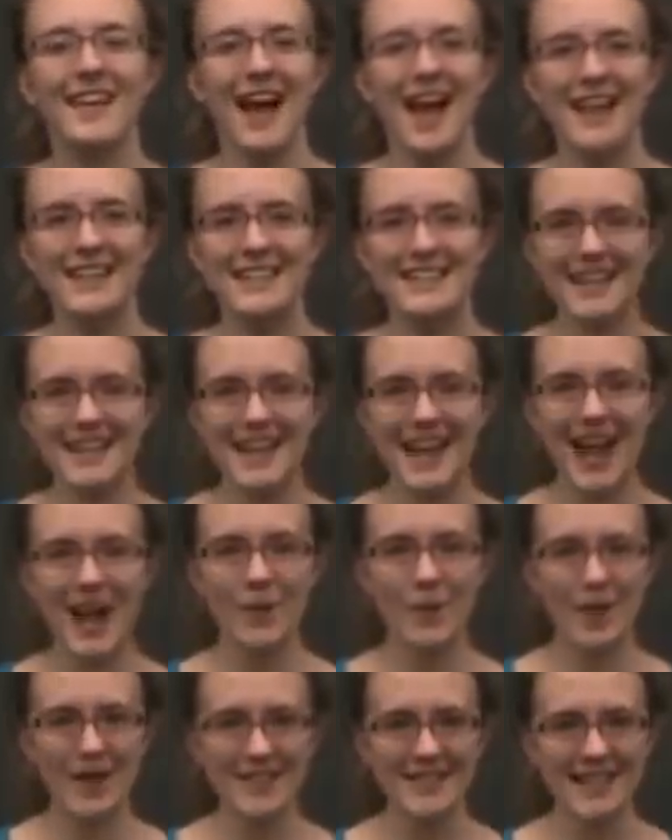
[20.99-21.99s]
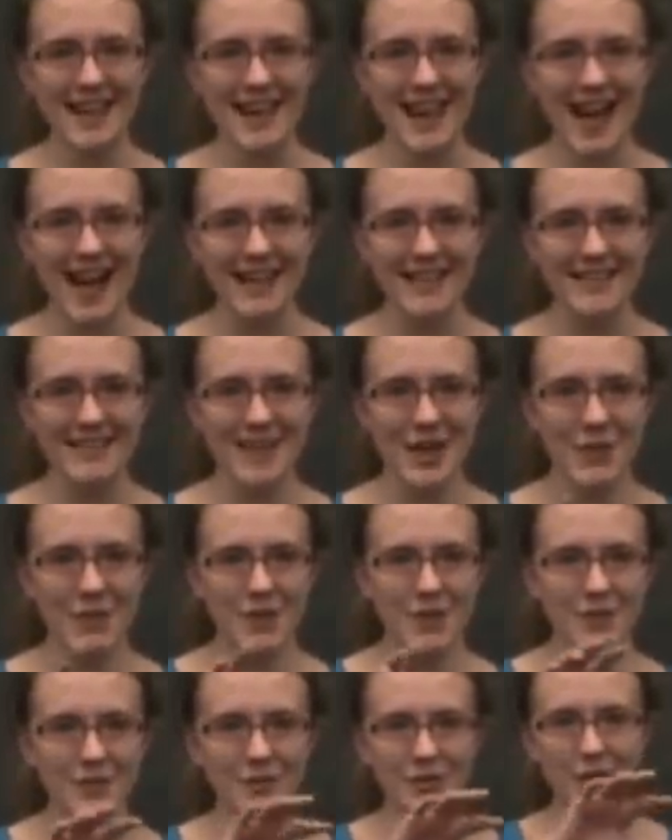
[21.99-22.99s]
On Sunday and Wednesday nights,
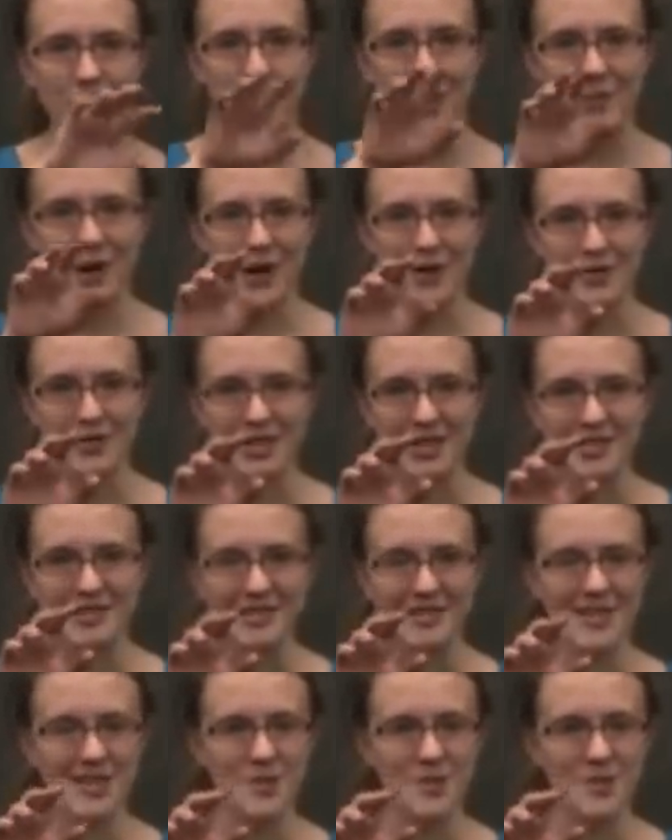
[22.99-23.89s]
we would learn about Jesus.